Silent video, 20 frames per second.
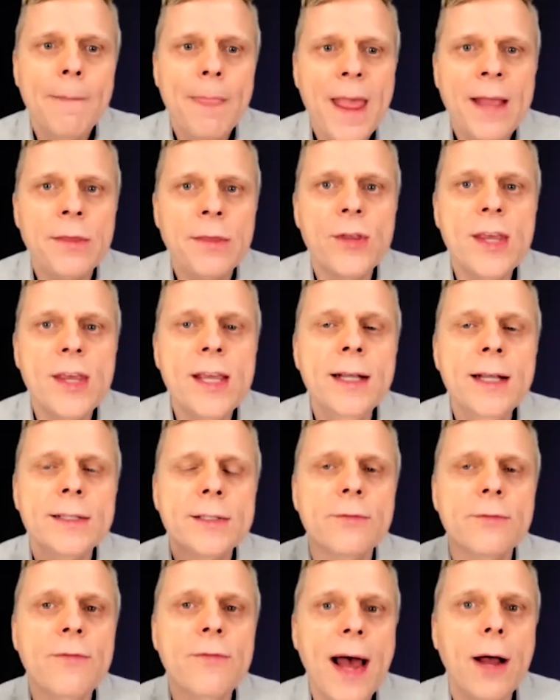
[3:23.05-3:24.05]
and the things
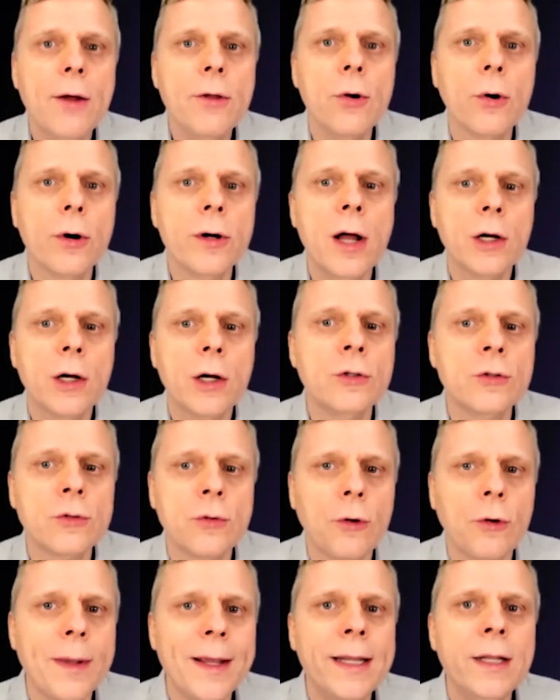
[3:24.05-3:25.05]
of value are not
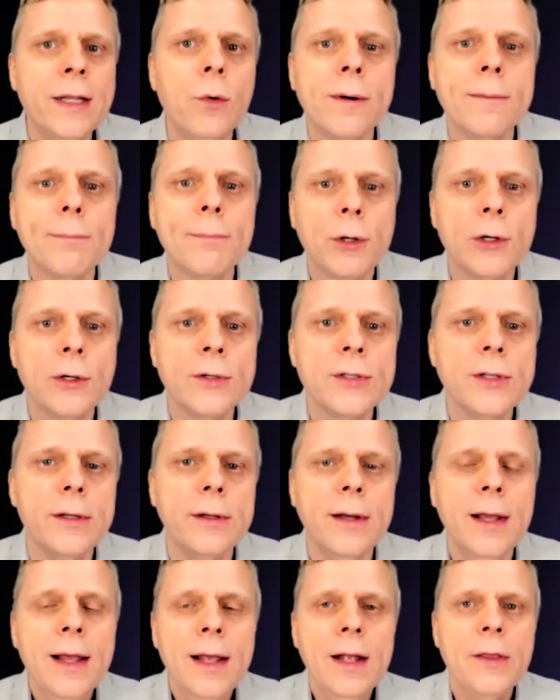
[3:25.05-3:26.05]
controlled by any one
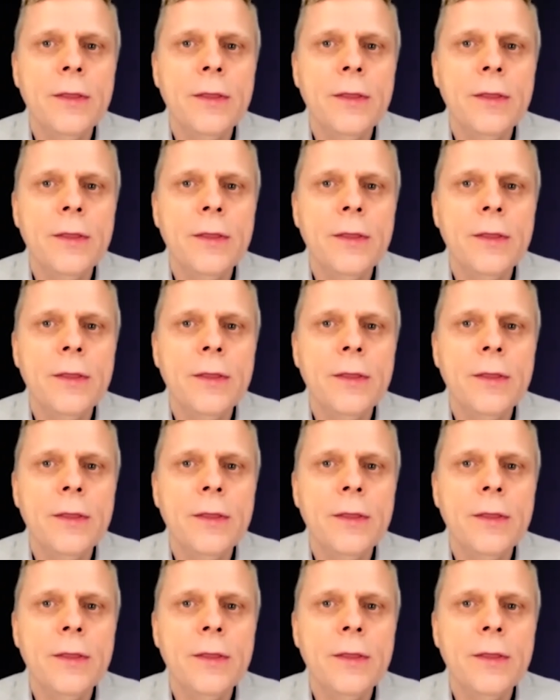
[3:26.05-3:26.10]
person.